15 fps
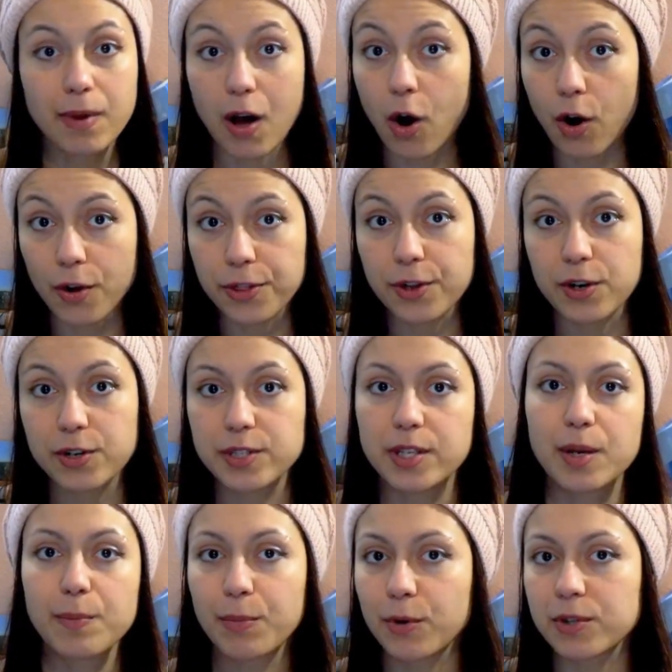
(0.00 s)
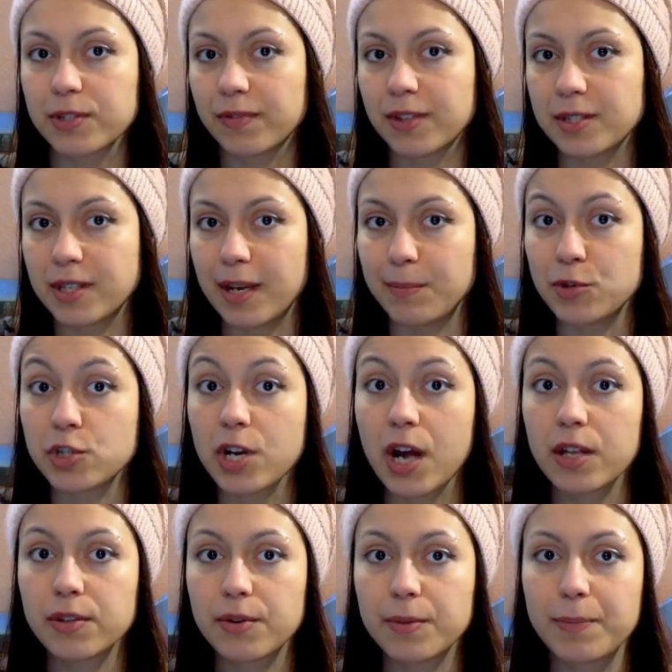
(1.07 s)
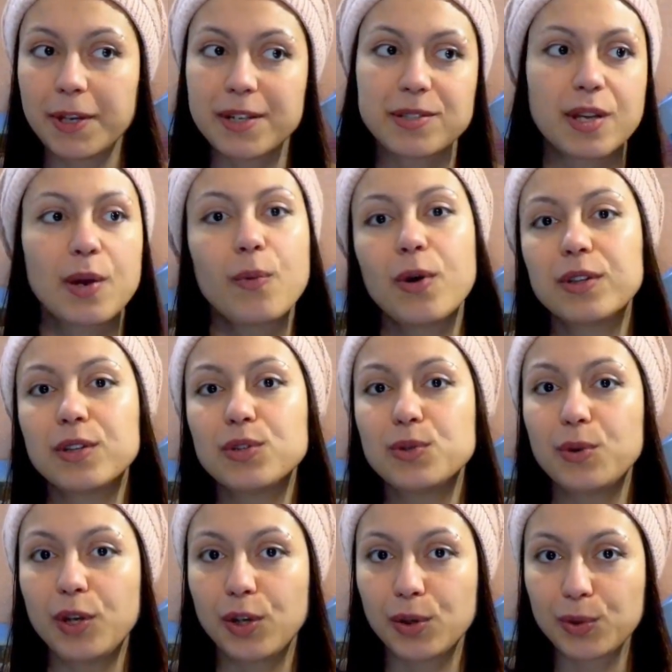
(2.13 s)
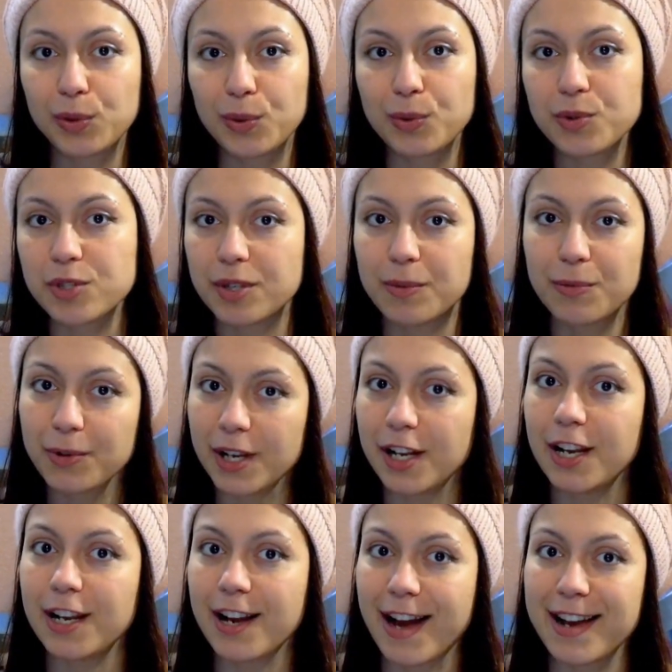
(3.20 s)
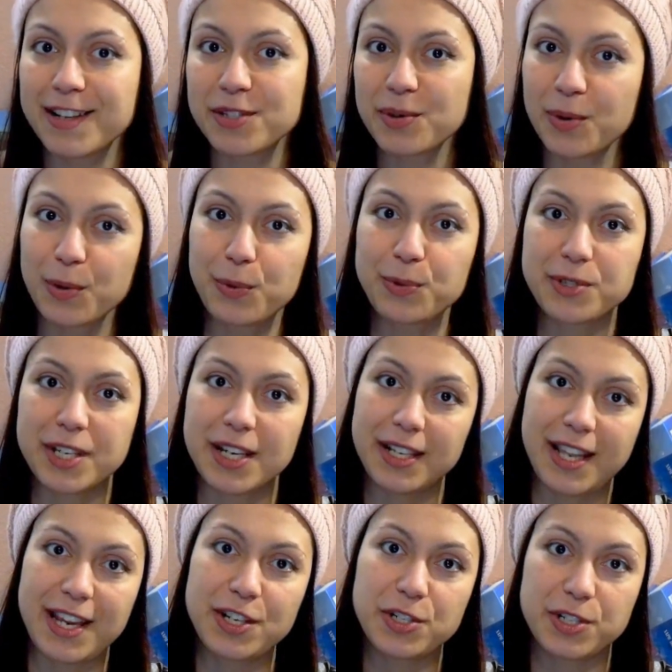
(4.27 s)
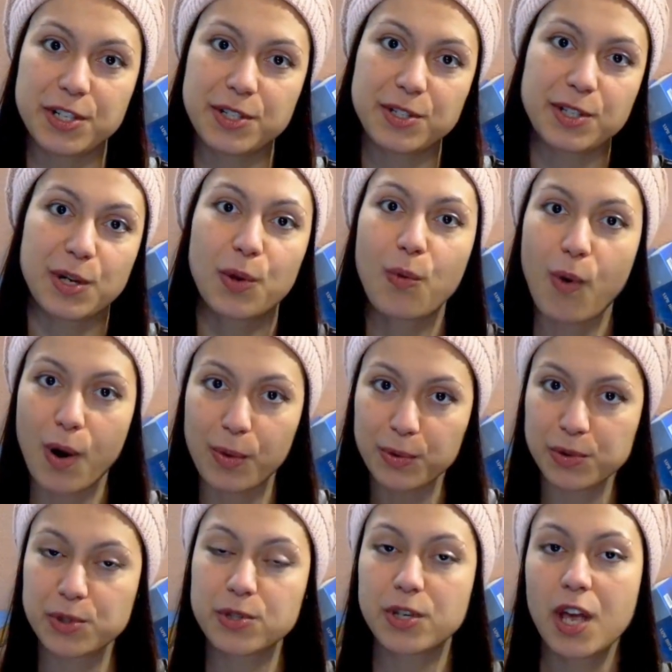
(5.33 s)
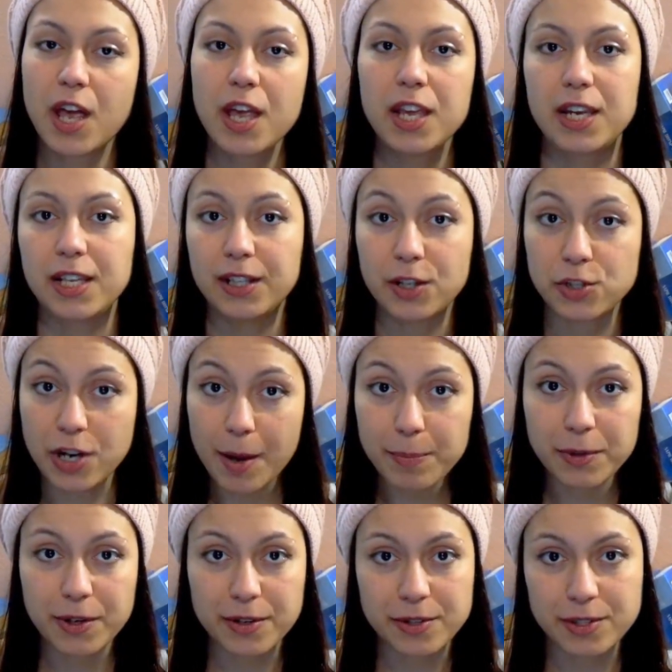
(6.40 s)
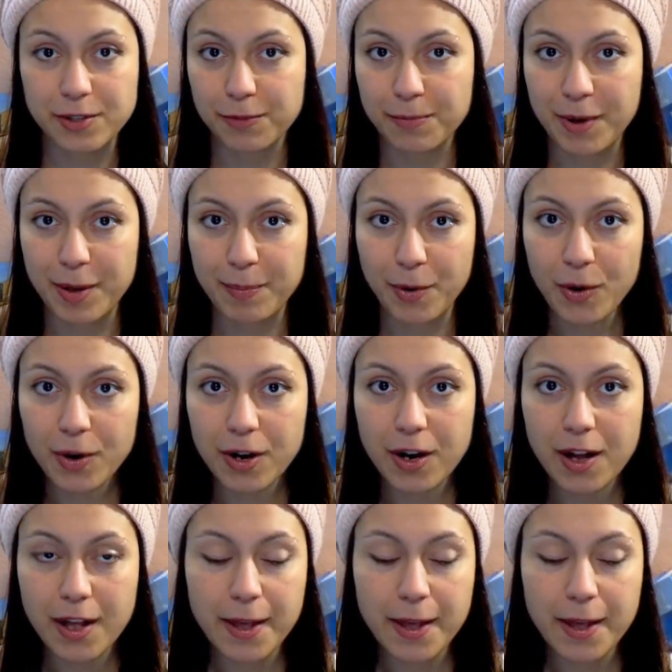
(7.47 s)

authors and books of the same genre, because I wanted to include some really nice, cool citations and quotes in the chapters of my book.